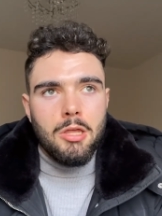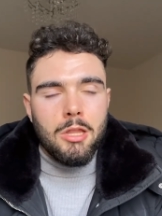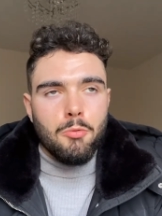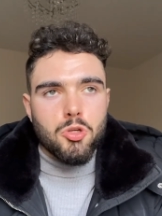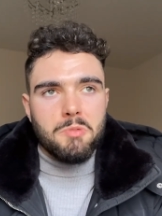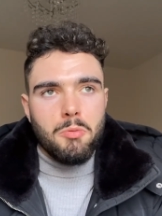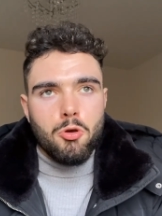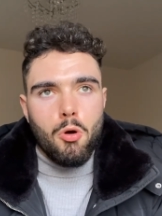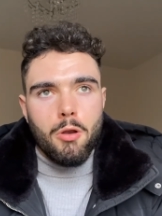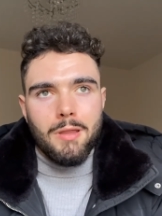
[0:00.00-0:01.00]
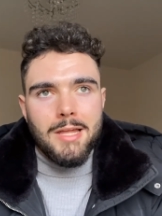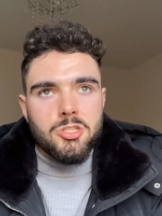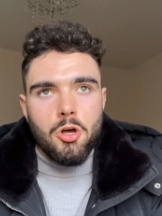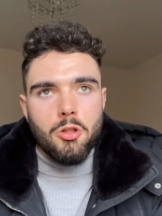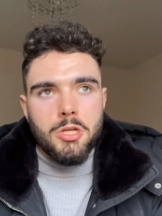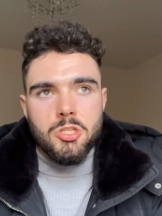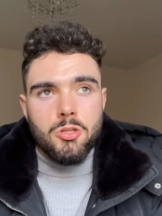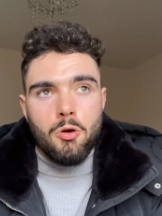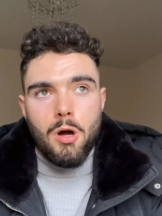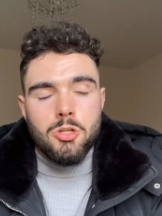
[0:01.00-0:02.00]
most people go on lads' holidays to
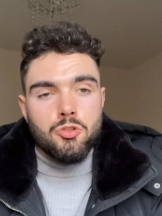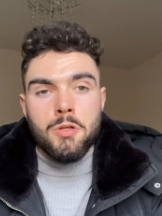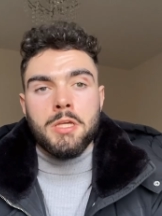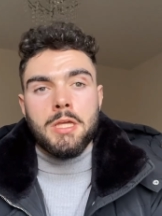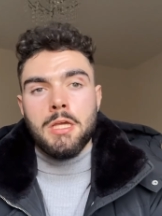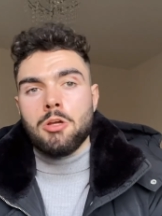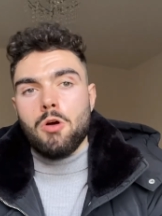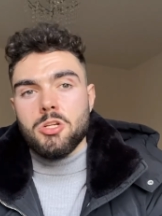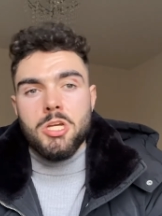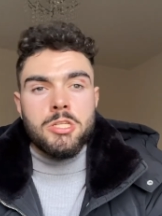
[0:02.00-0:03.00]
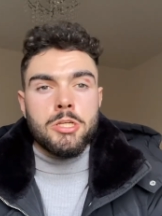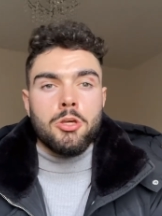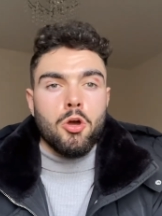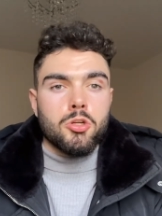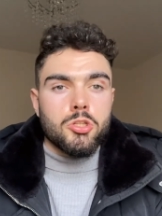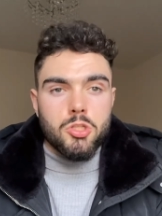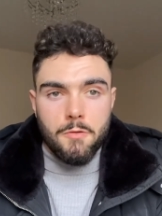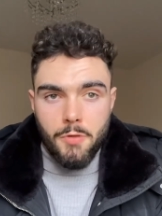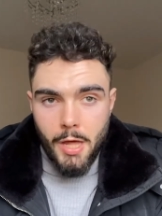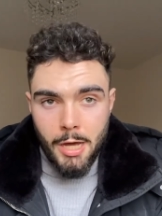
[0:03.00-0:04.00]
go out drinking, go out chasing girls and
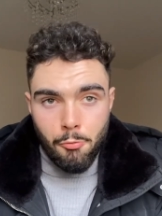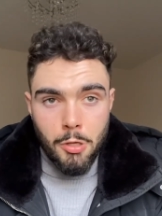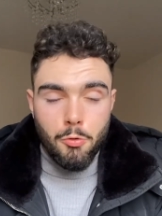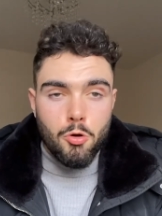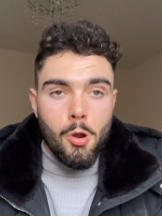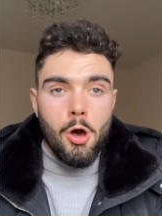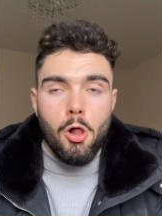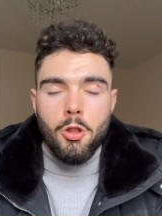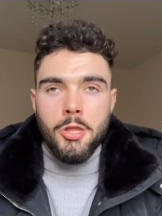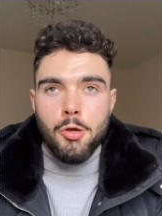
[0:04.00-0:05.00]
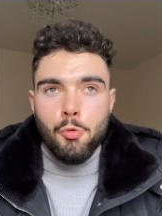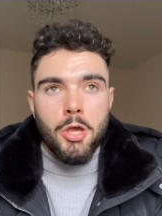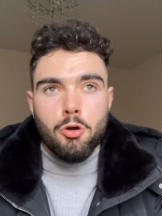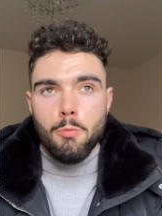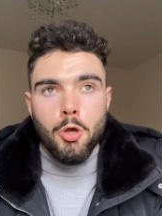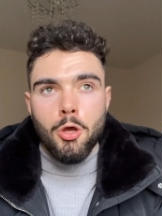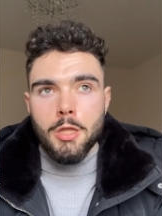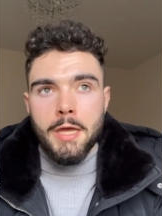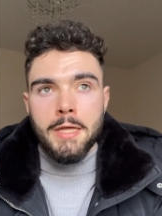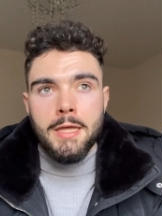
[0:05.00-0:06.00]
stuff like that. We would go on a holiday, wake up
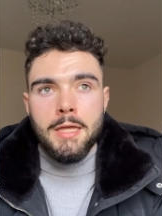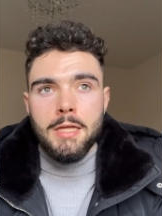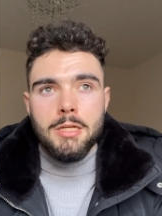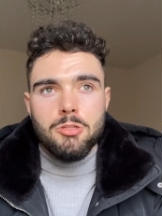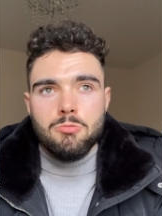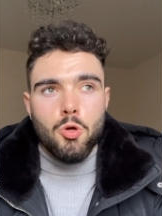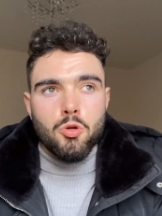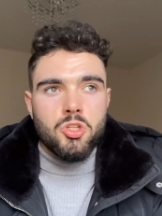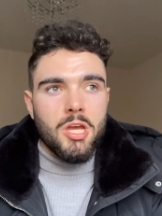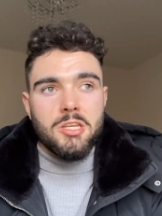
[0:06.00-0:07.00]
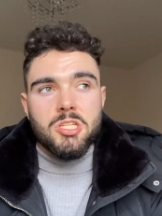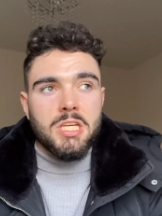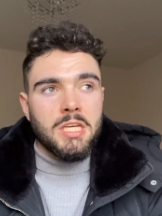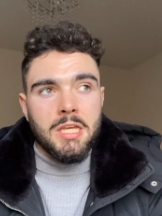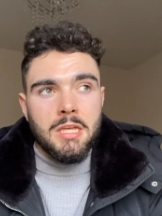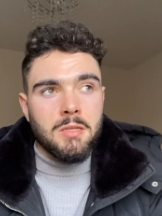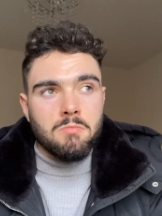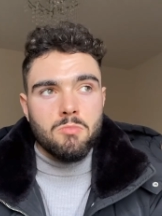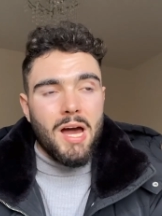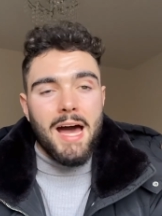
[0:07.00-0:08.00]
early, go jet
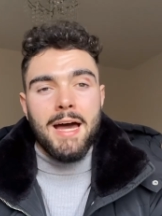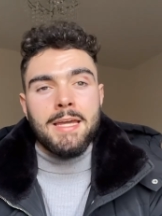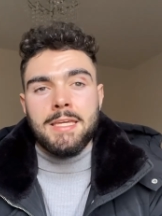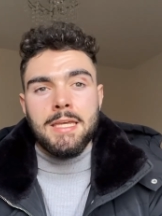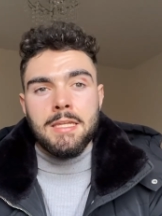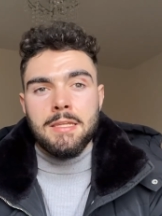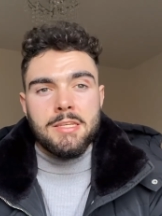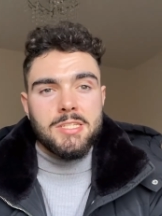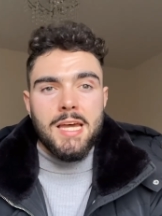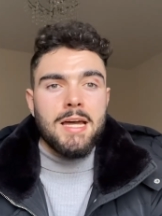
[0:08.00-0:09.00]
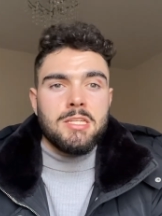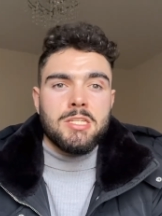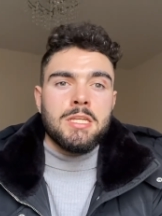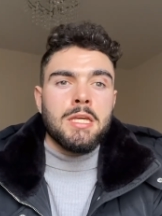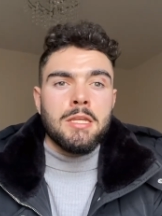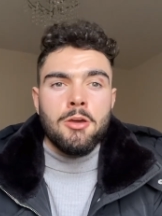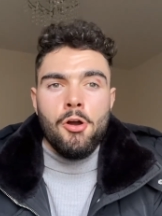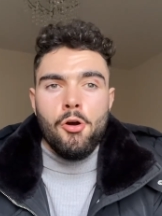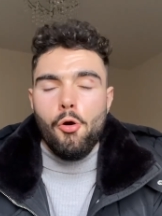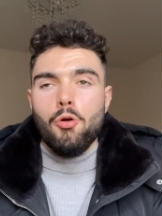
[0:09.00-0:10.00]
skiing, hiking, sightseeing,
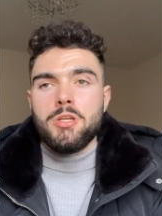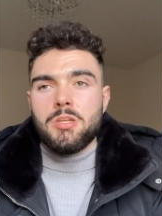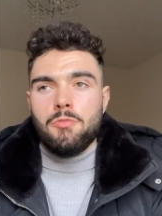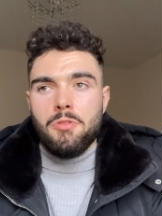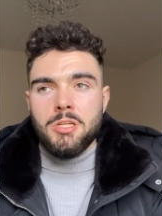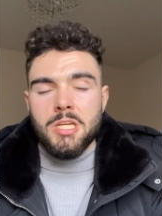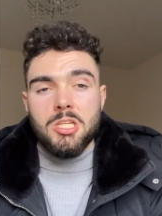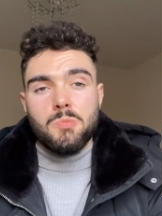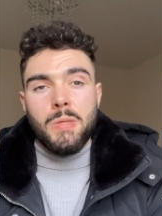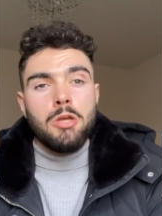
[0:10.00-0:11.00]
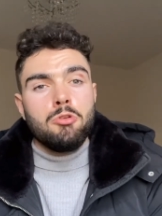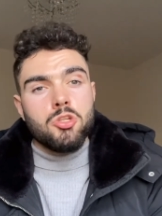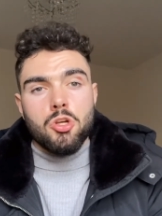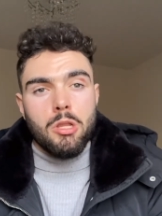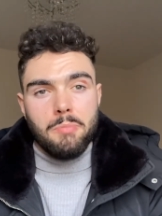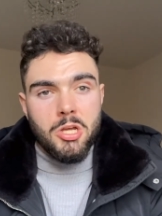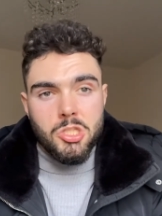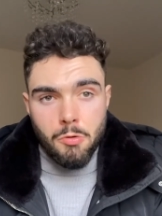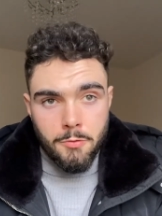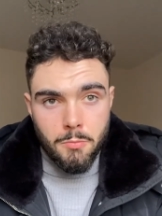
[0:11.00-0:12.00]
all these different things, experiencing another place
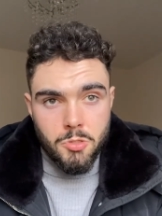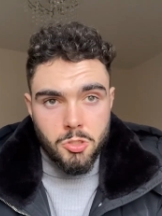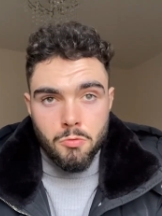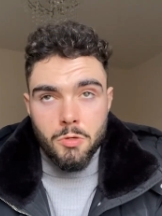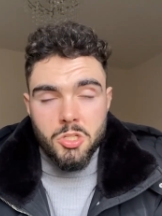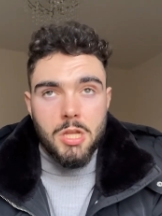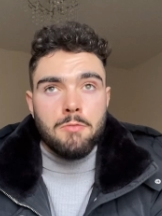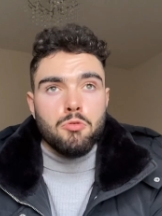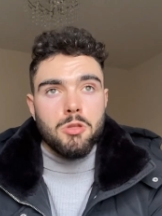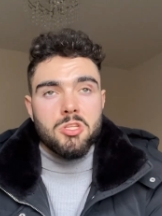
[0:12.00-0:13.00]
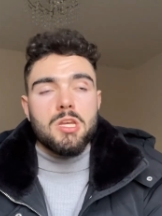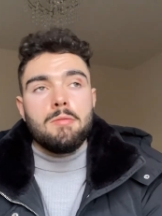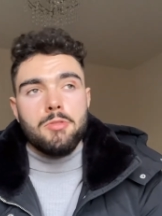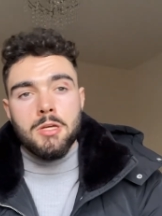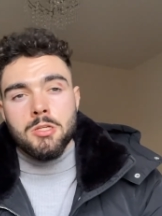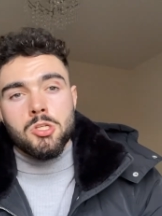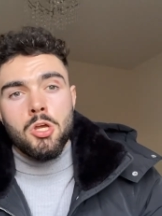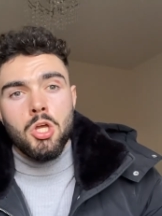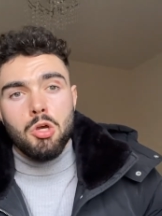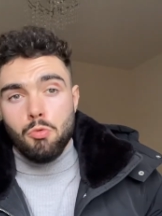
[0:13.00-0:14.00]
that we've come to instead of doing the same things
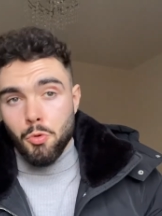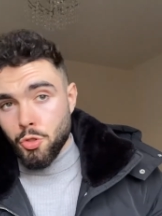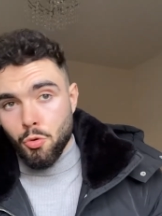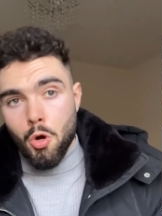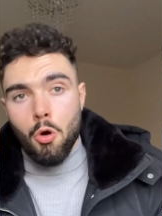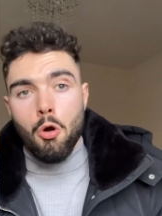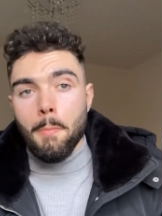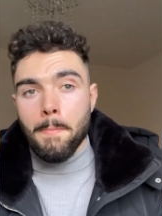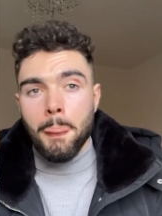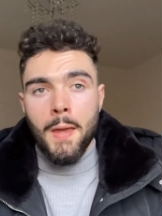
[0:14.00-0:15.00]
we would do at home.